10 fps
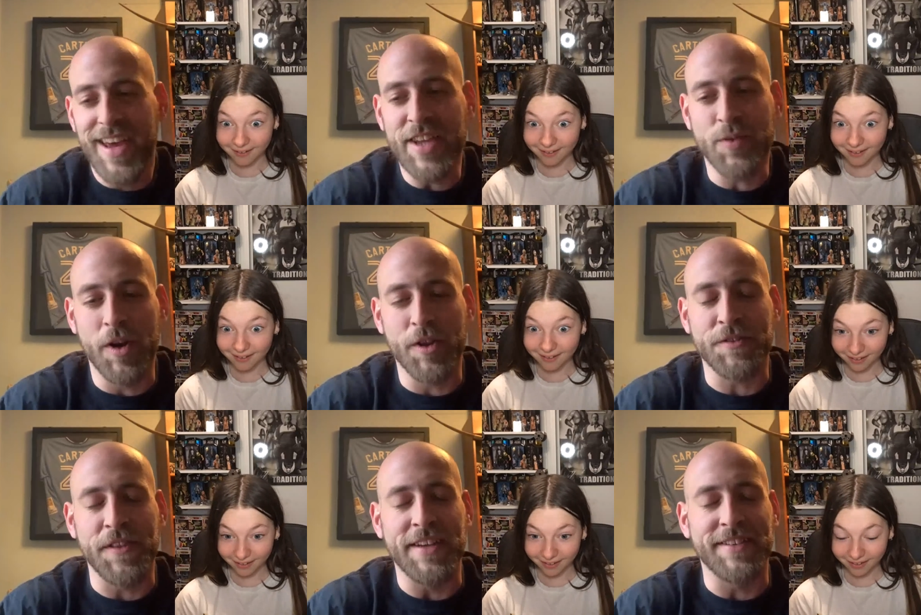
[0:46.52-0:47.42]
Speaker 1: it's one of
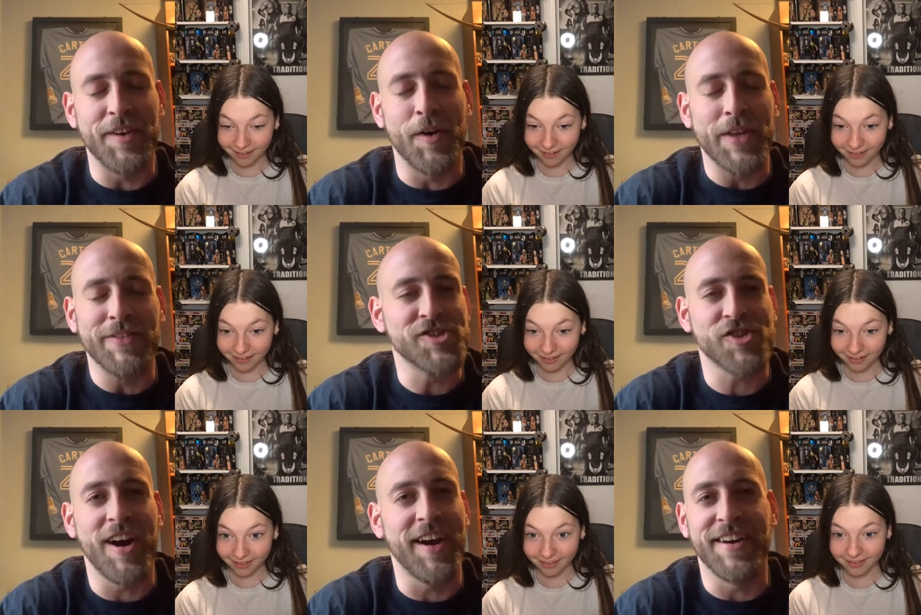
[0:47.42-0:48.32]
those things I don't even
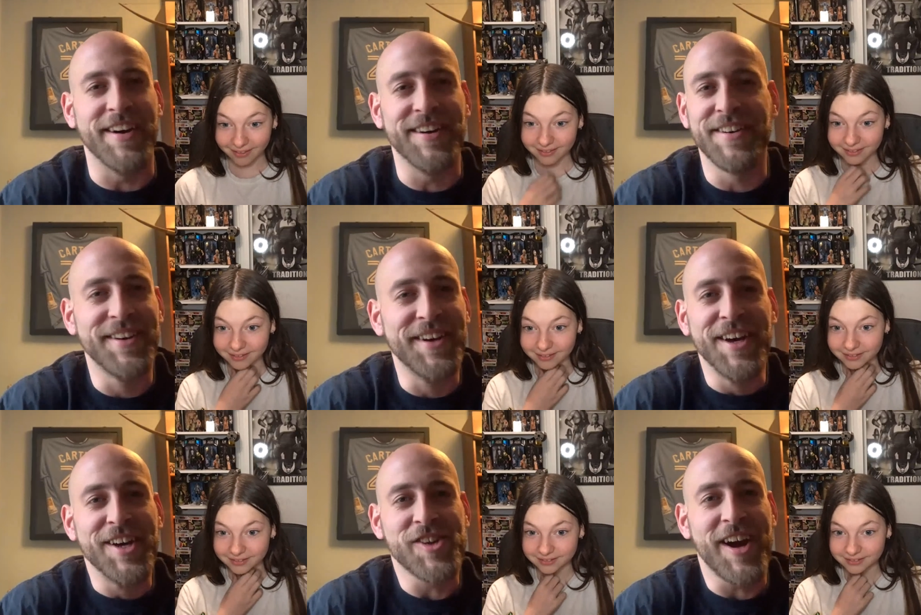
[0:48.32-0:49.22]
try to
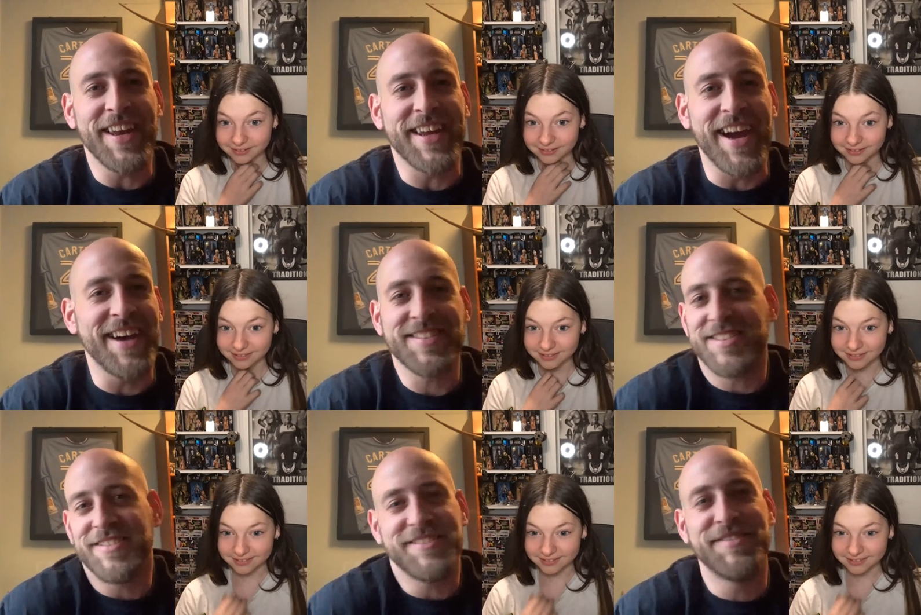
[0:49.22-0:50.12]
guess.
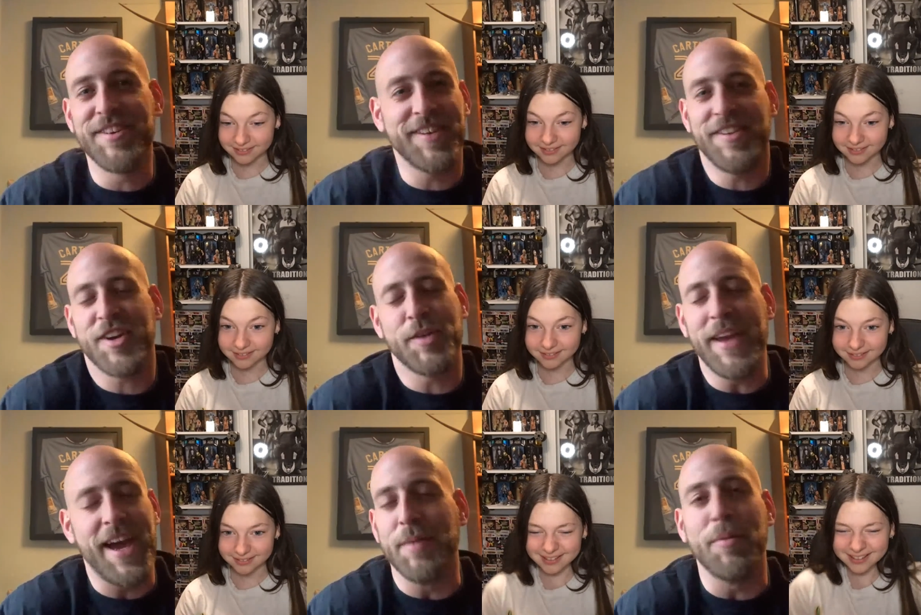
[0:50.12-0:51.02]
It could
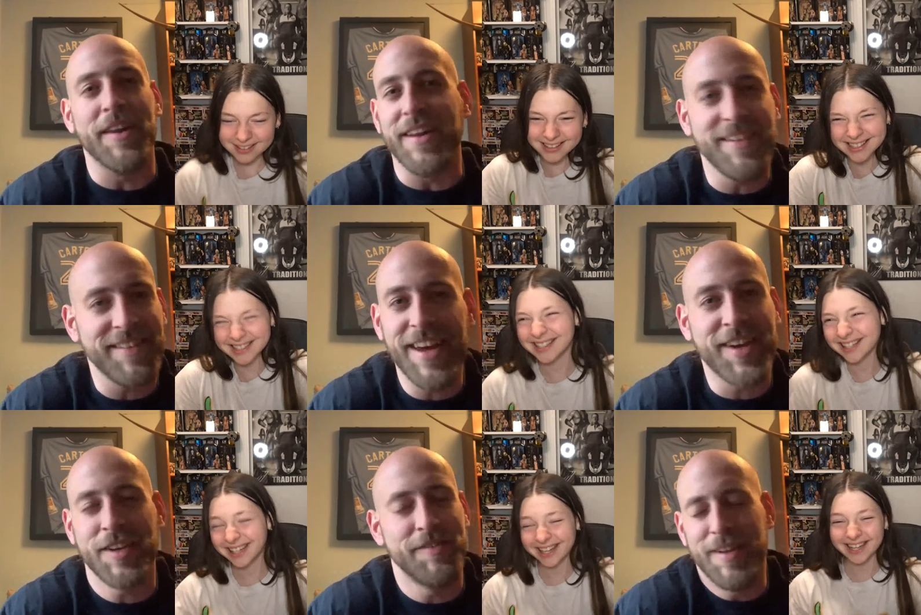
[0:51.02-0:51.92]
be anybody. It
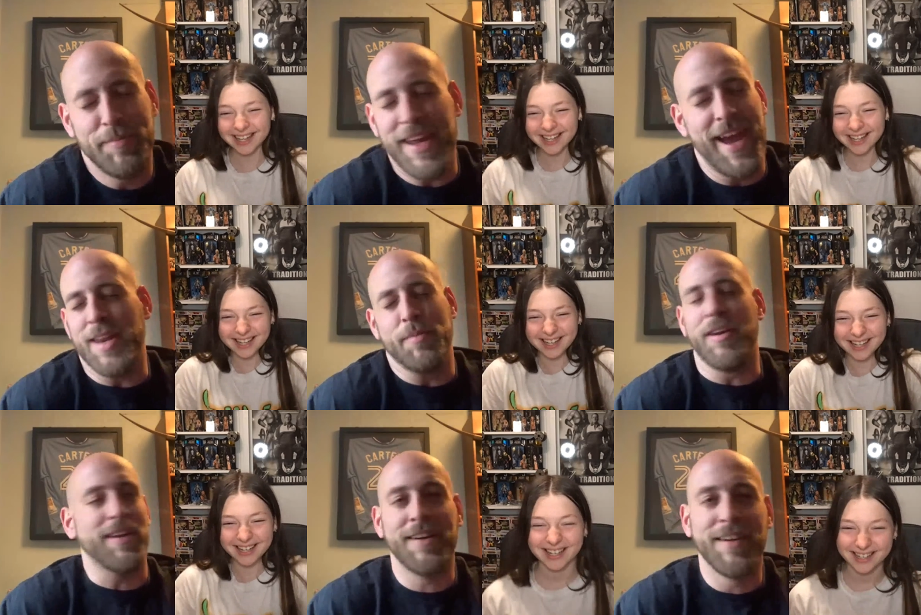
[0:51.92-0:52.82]
could be anybody.